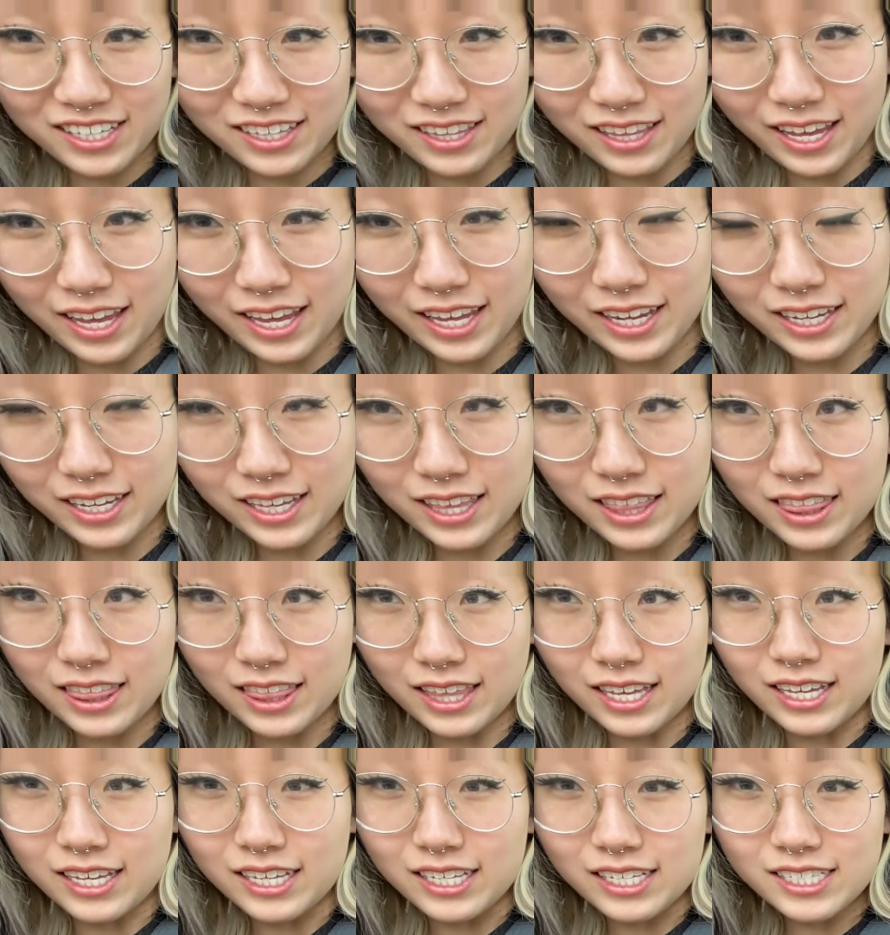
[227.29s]
like
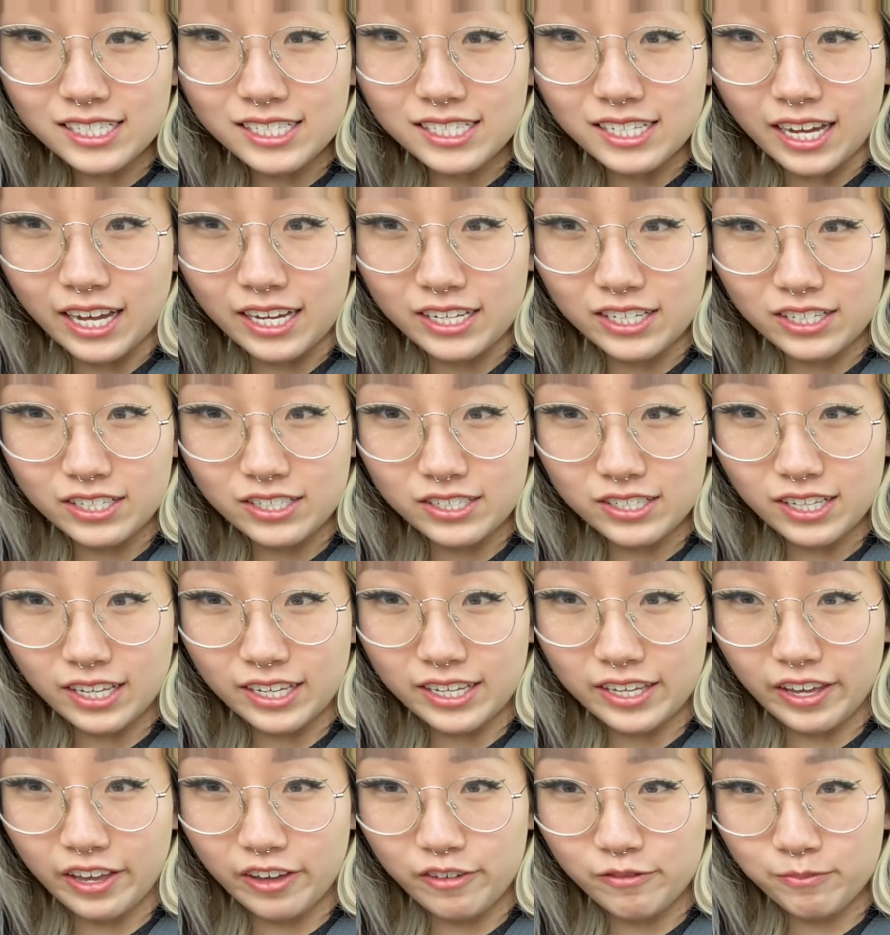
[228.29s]
this I just like
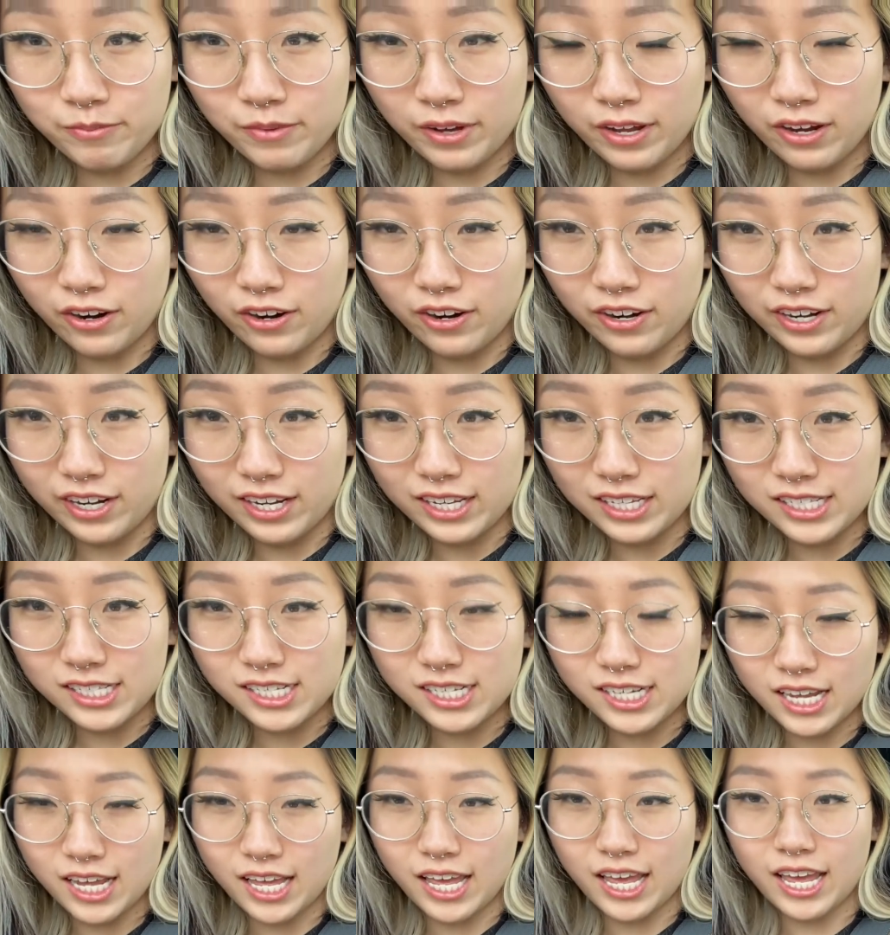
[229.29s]
gave my
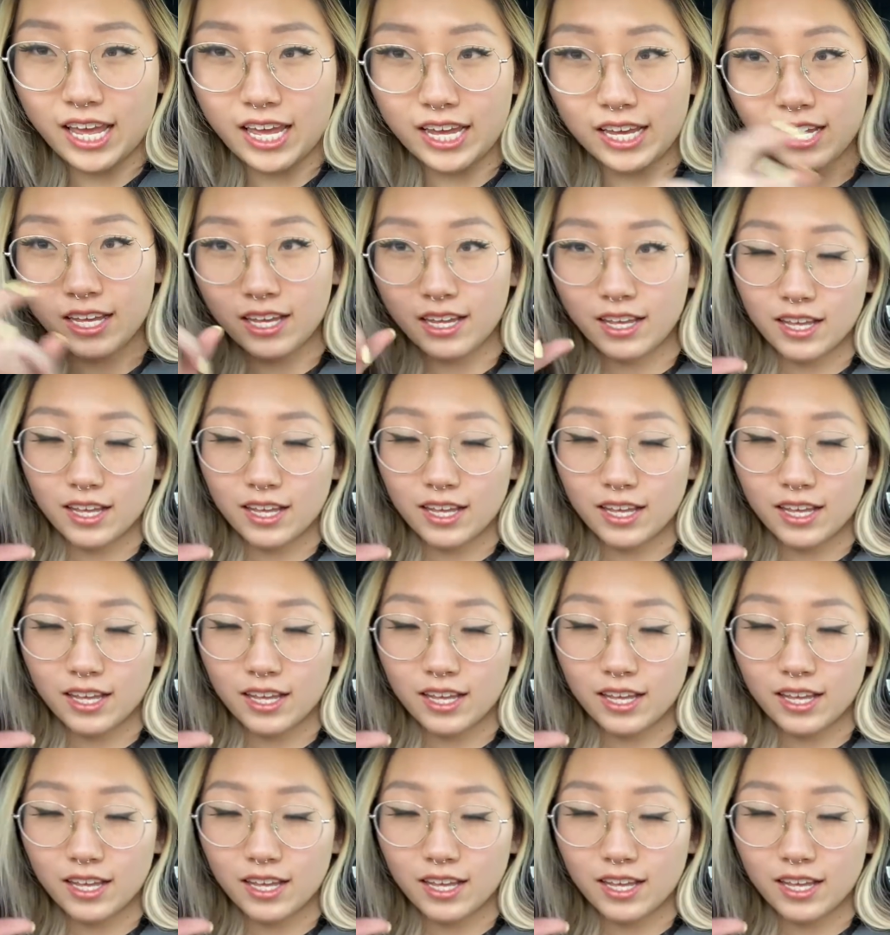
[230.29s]
artist a